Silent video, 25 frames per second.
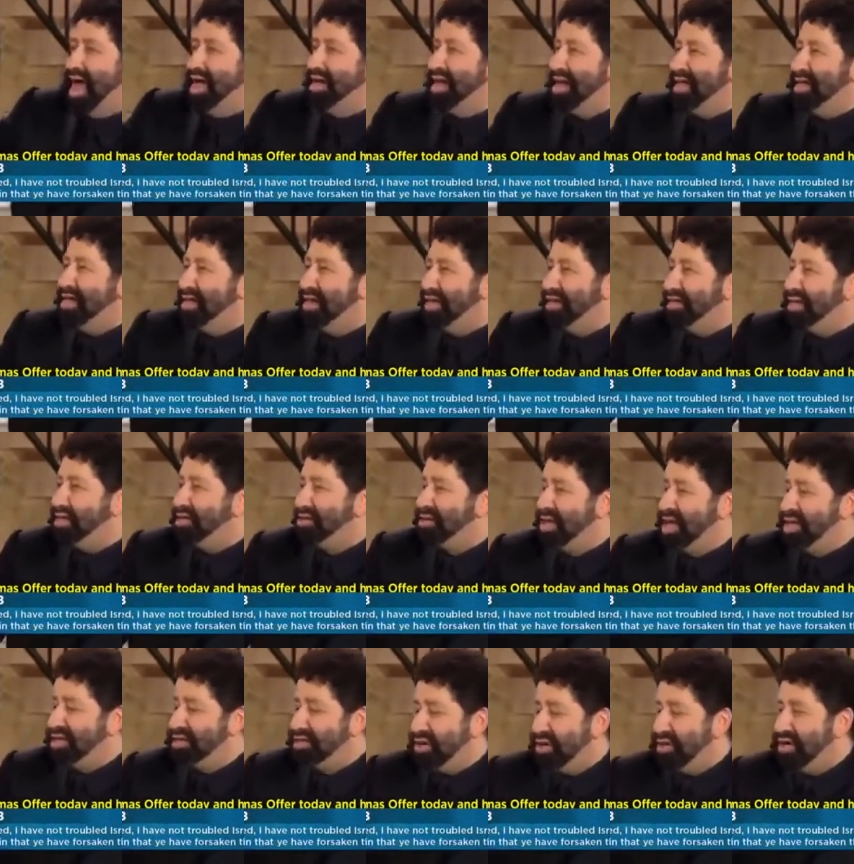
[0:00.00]
And the thing is that so
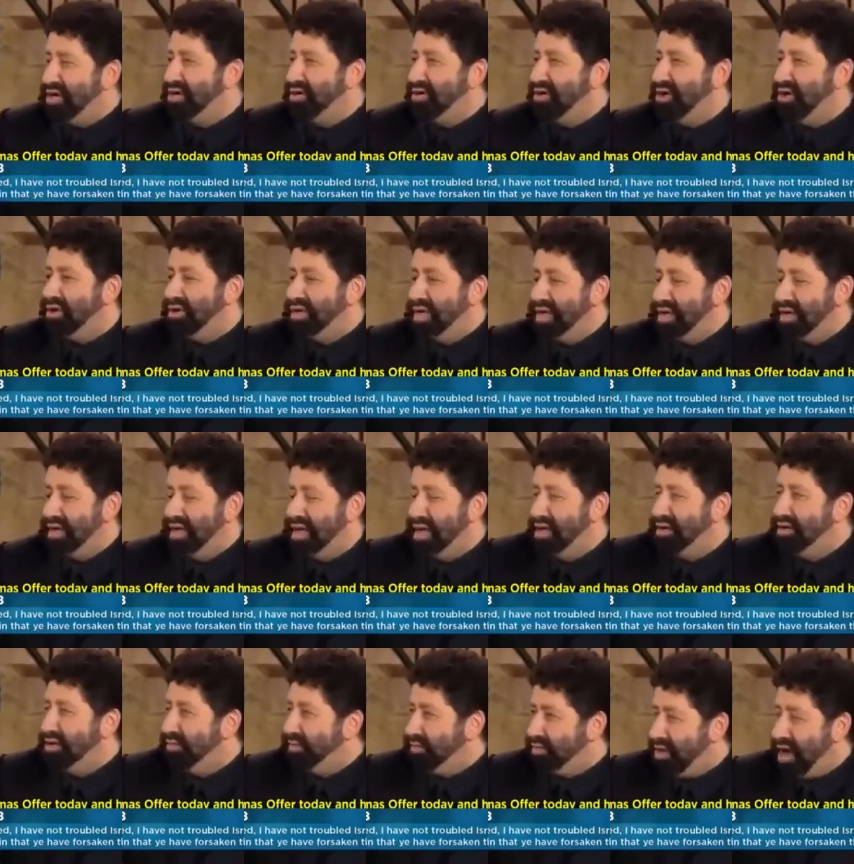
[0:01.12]
they started calling
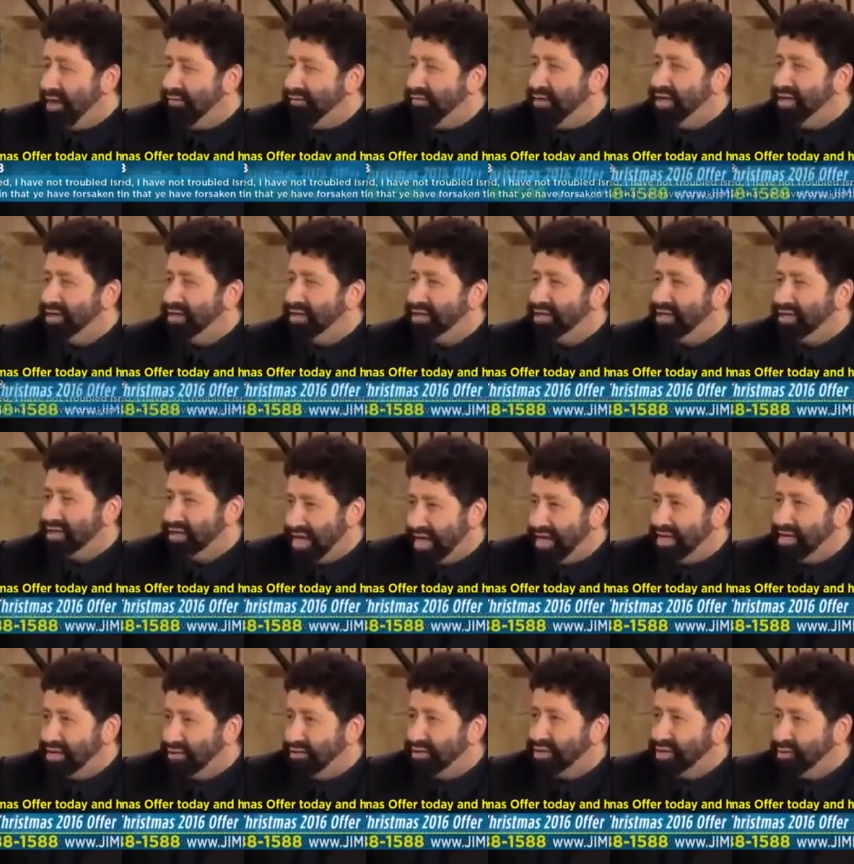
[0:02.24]
the prophets the
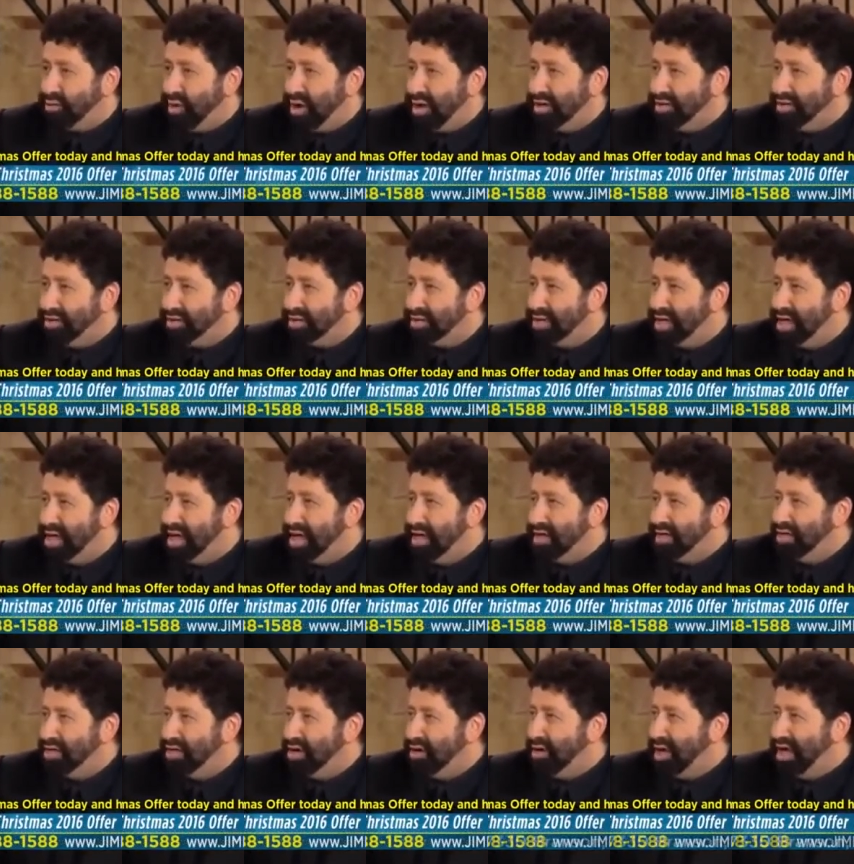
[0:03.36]
dangerous ones.
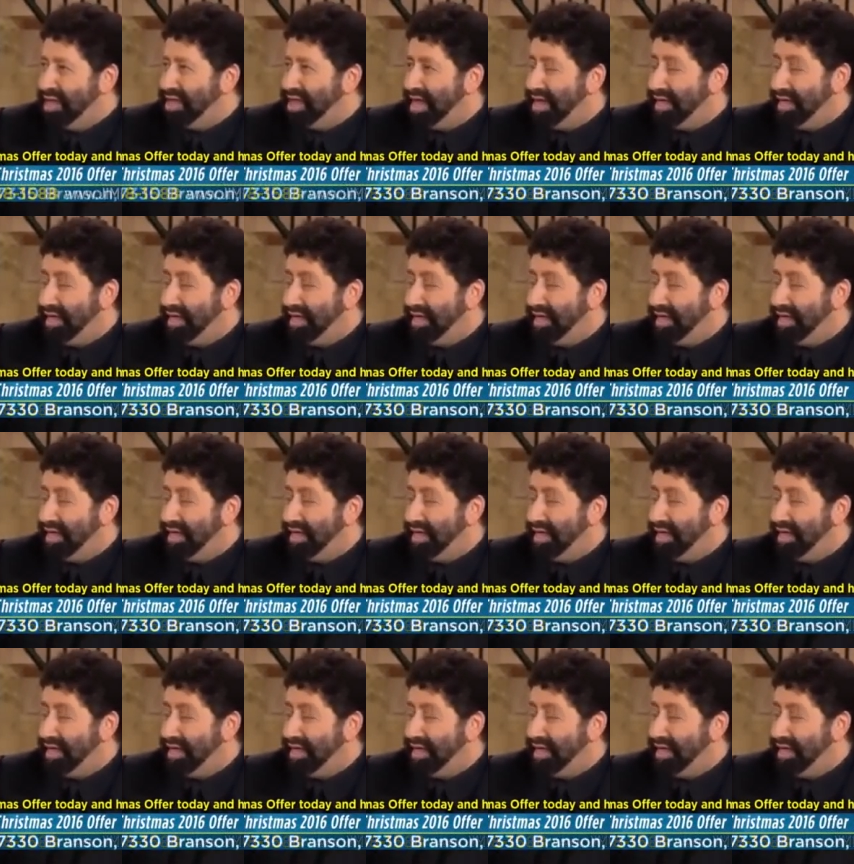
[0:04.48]
You know, and